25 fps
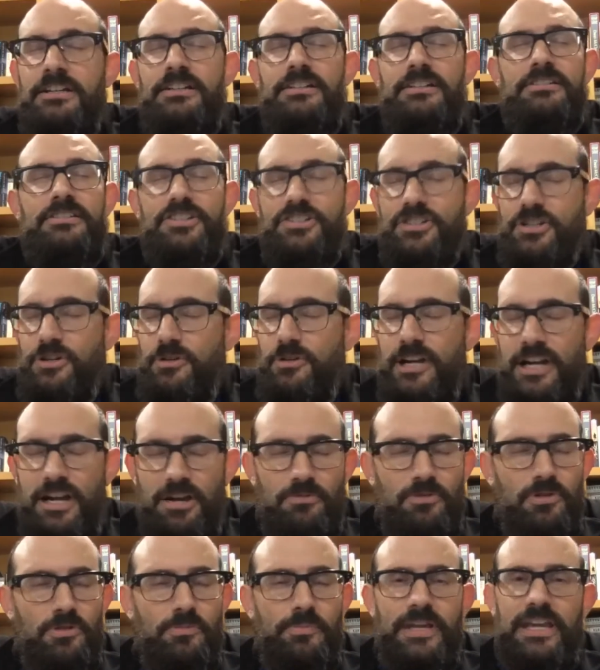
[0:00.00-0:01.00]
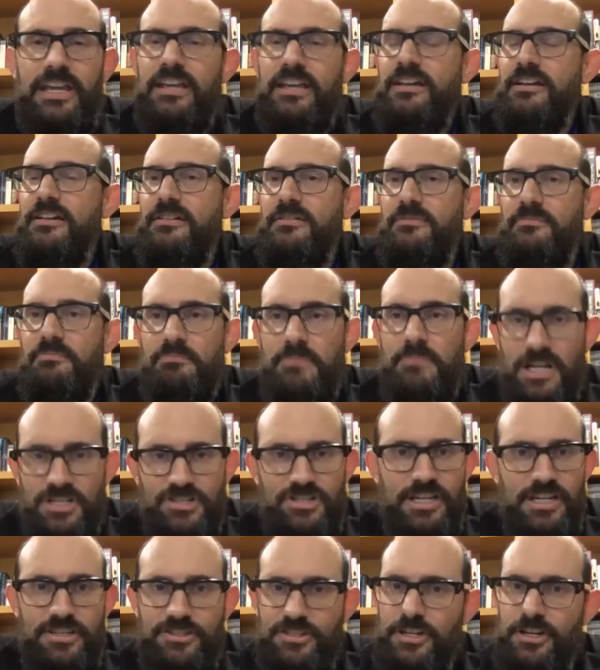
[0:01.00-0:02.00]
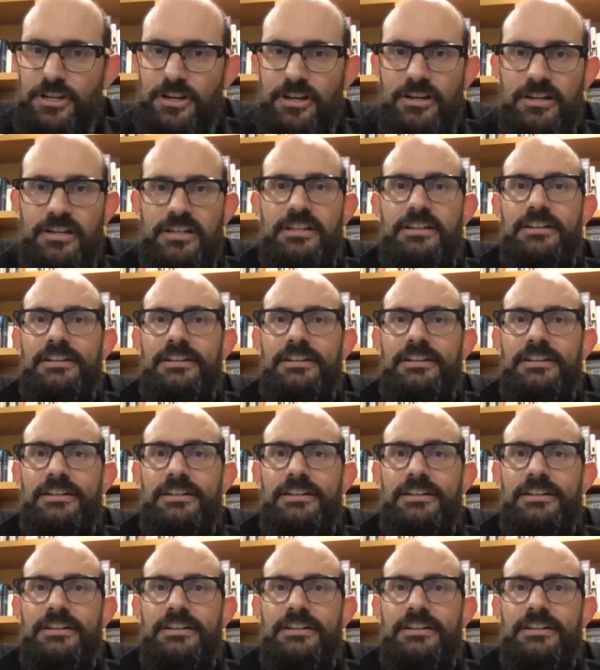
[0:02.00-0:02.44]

this career will be much easier